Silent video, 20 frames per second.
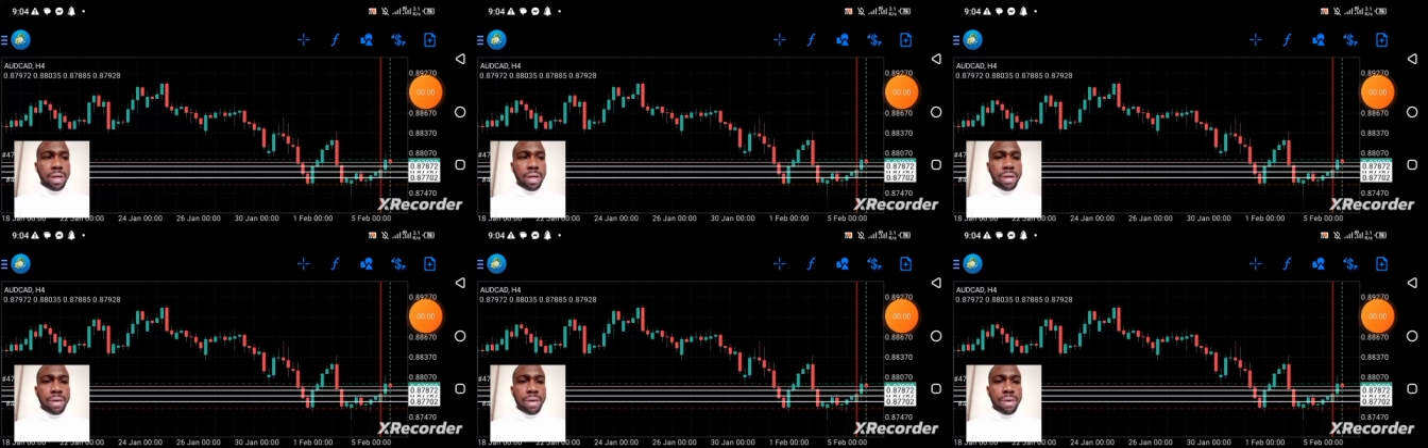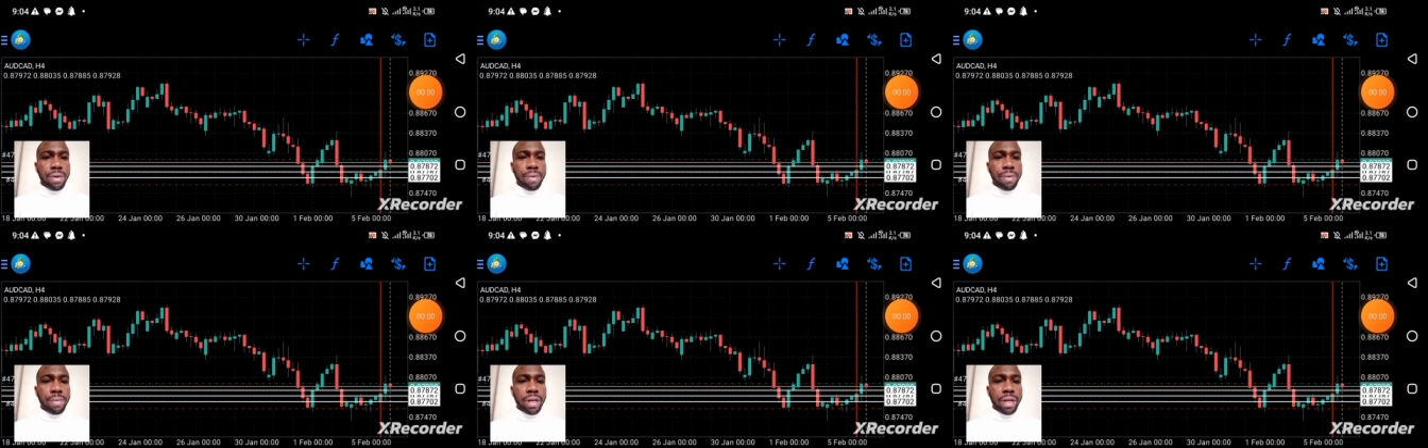Good
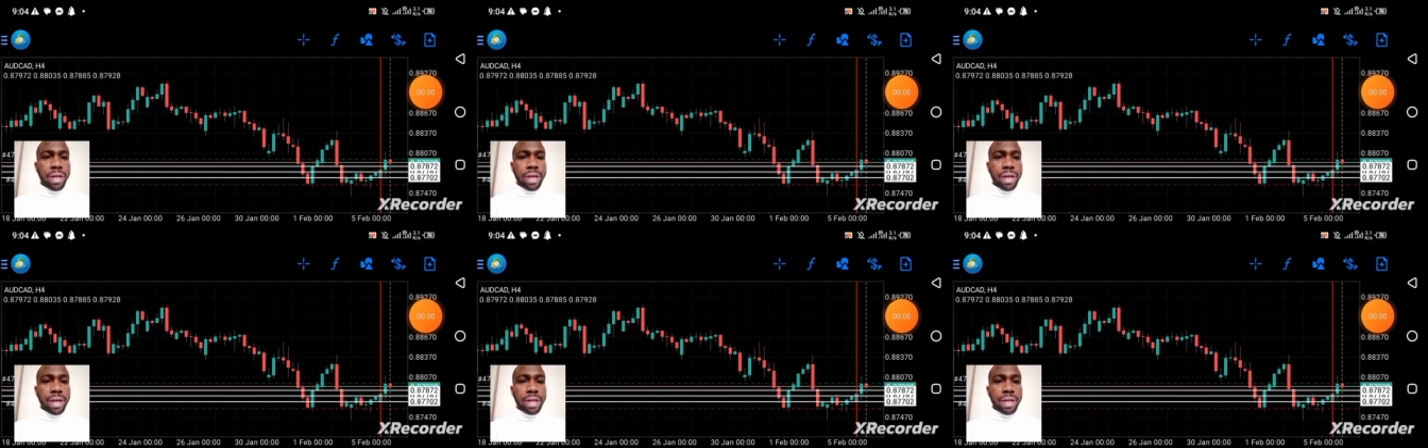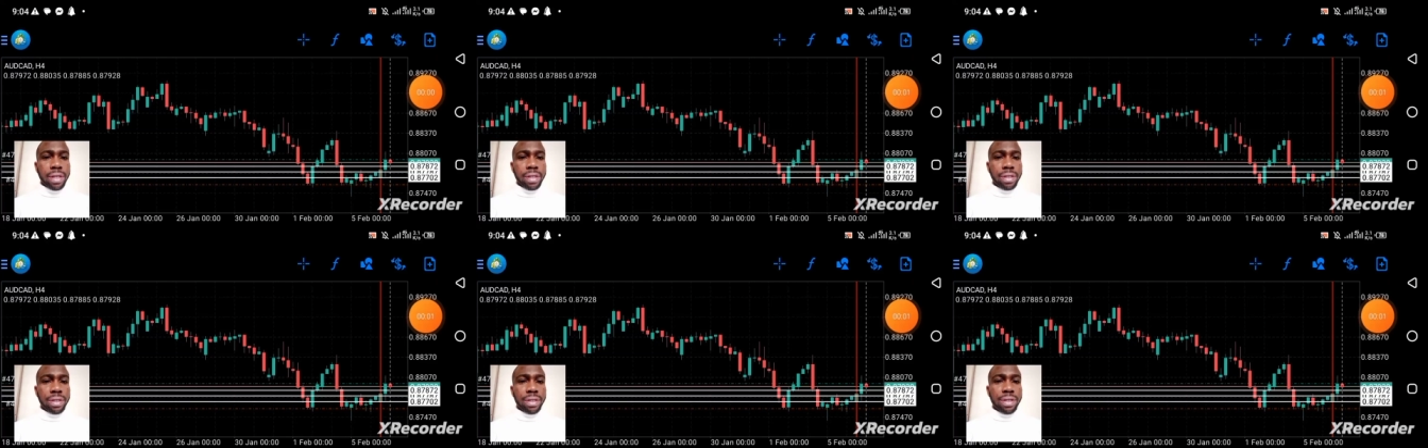morning,
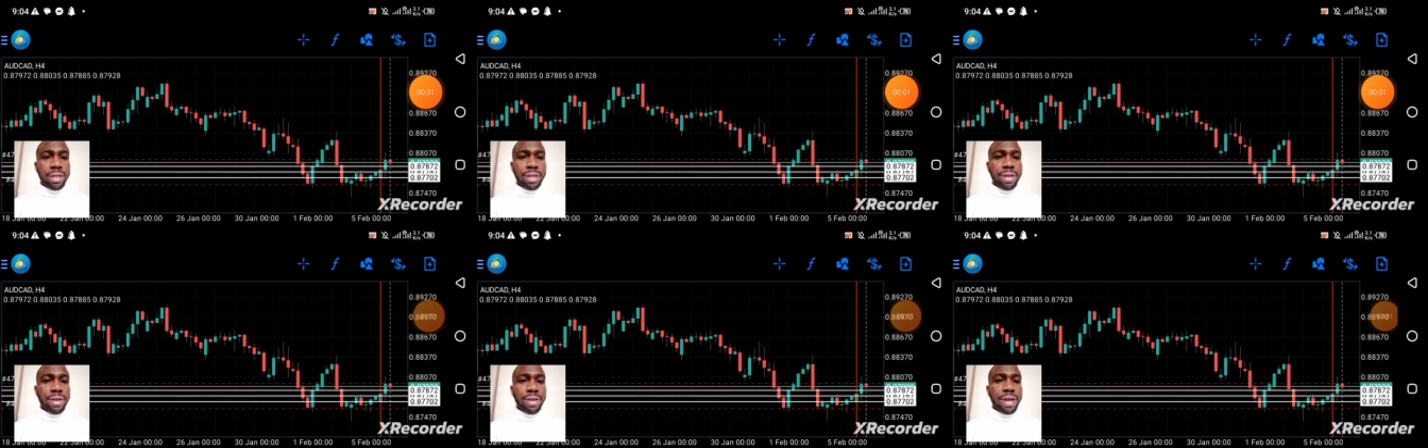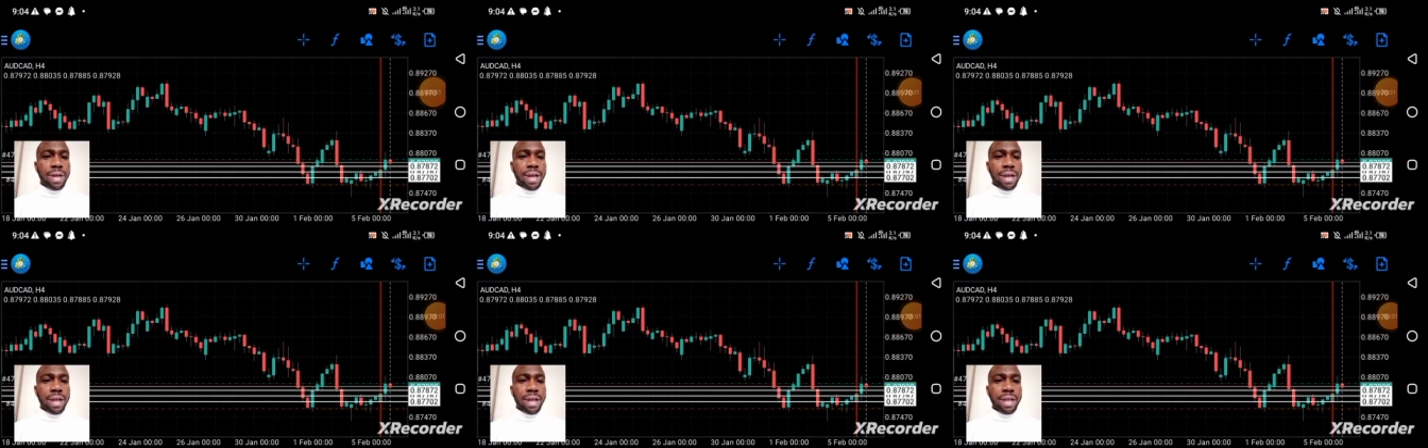guys. Sure, you
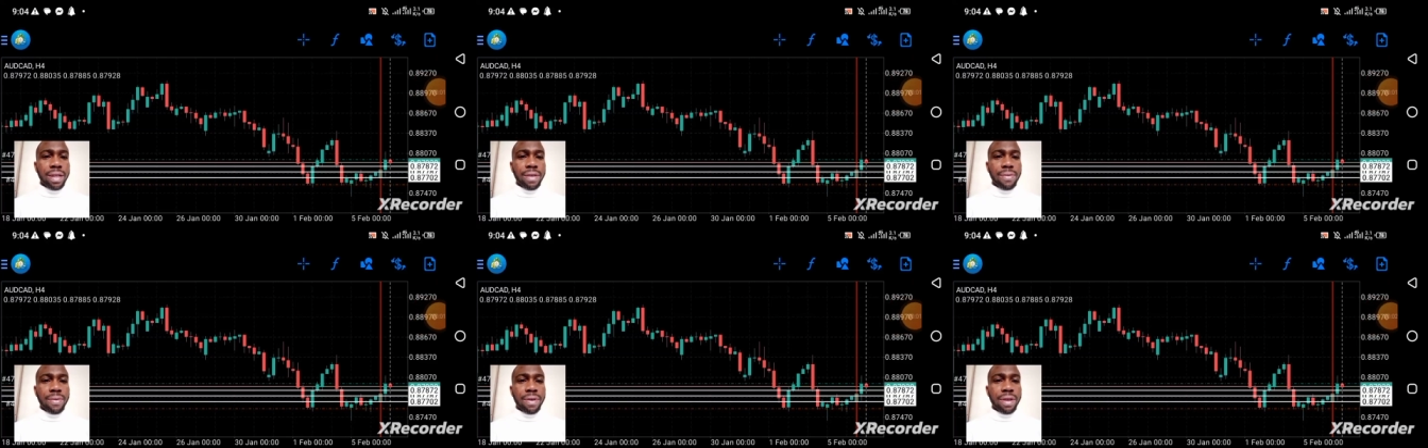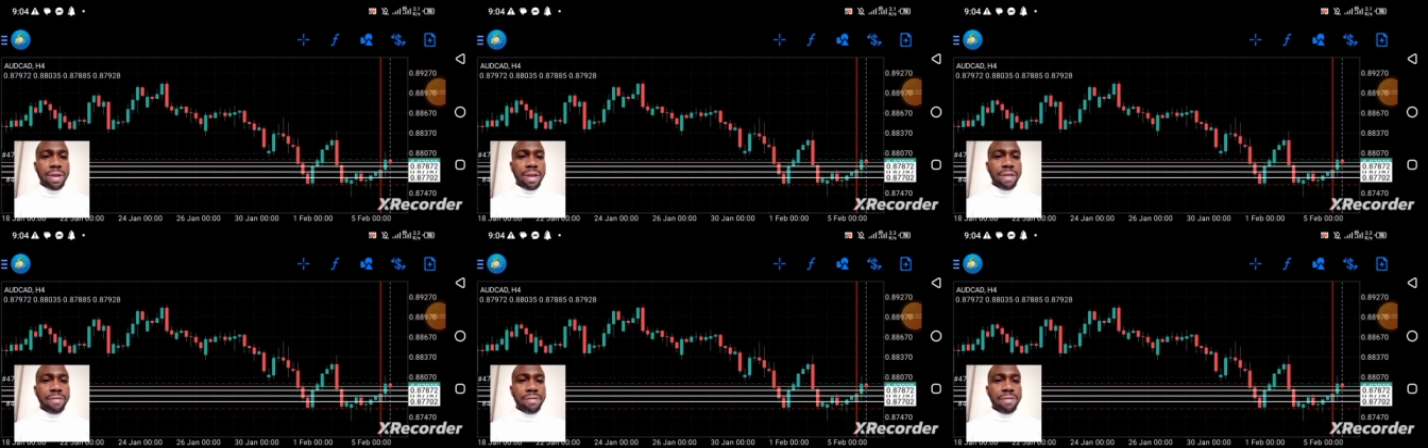had a
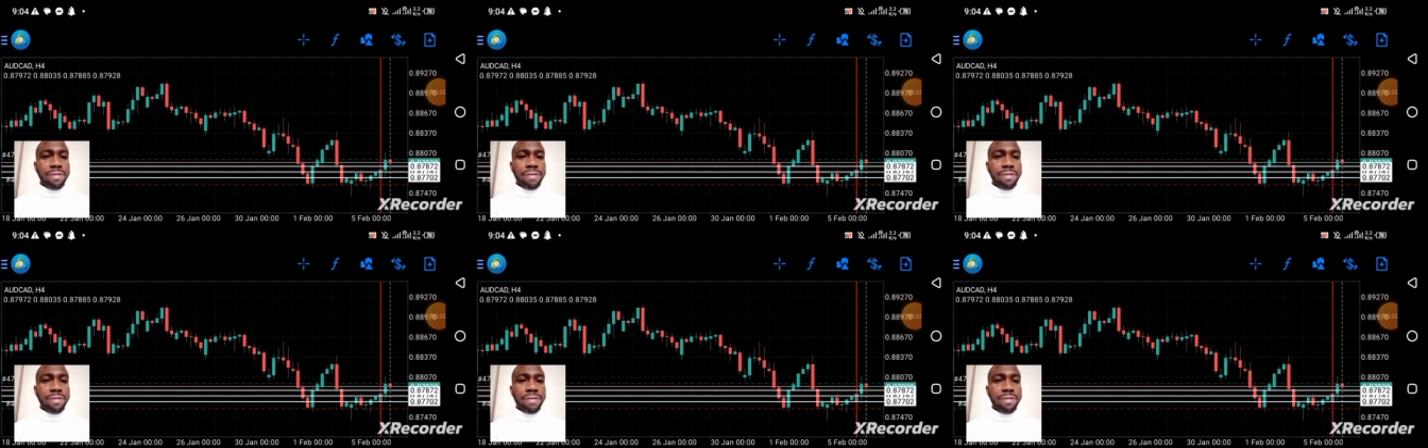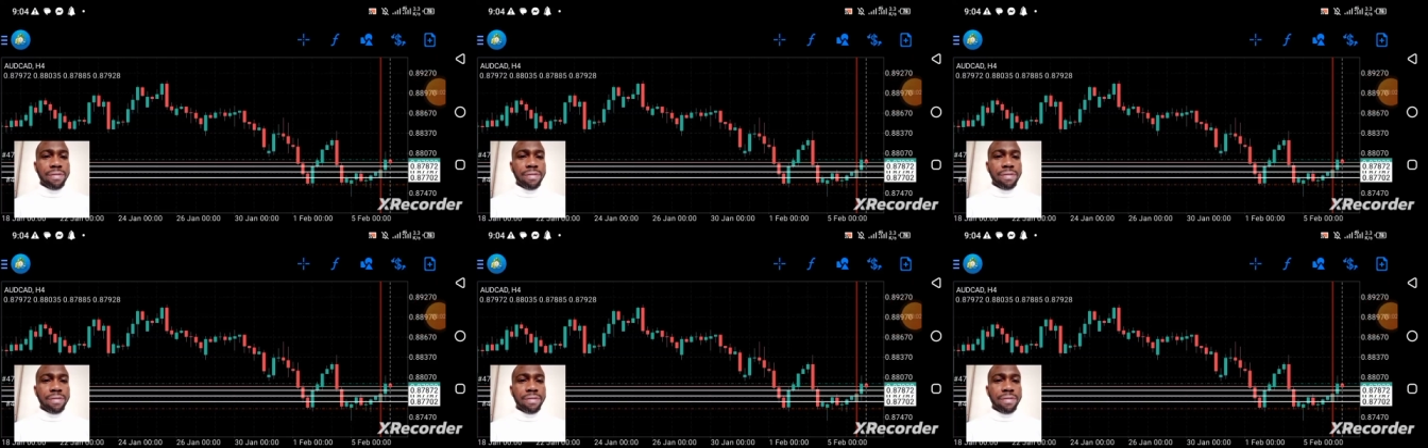wonderful night.